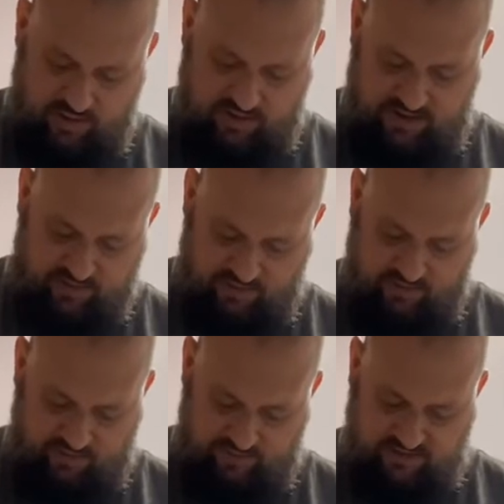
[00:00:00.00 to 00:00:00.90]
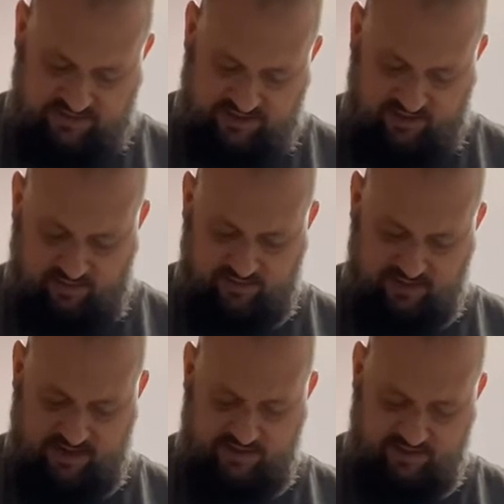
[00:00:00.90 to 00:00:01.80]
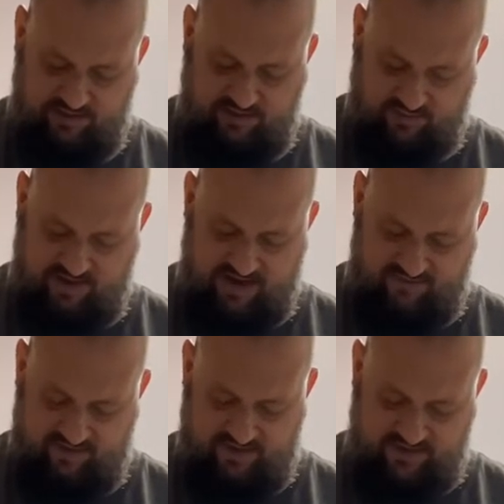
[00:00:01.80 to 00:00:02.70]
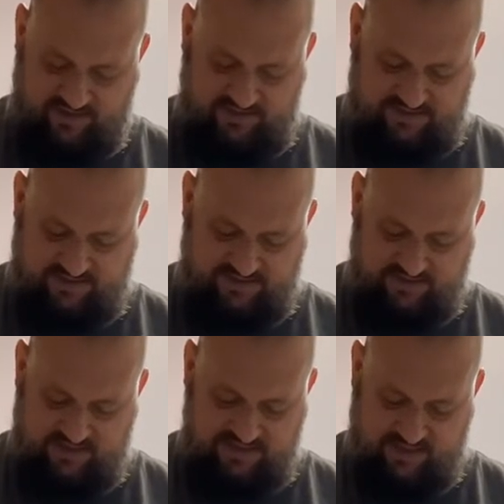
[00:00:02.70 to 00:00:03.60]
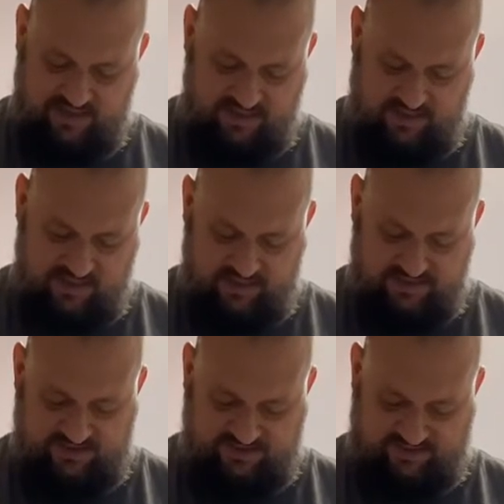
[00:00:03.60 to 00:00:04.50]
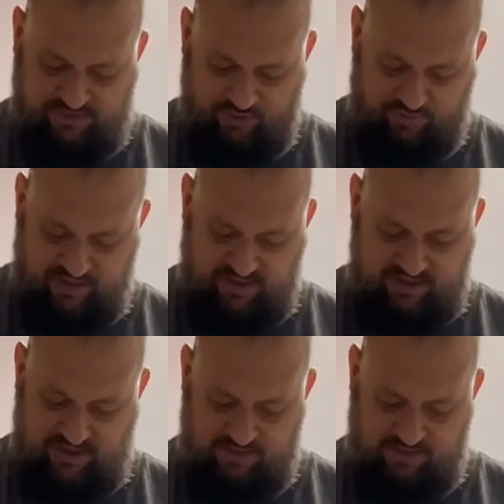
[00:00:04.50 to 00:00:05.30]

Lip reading: And then we're going to mix that all together until we have a nice soupy,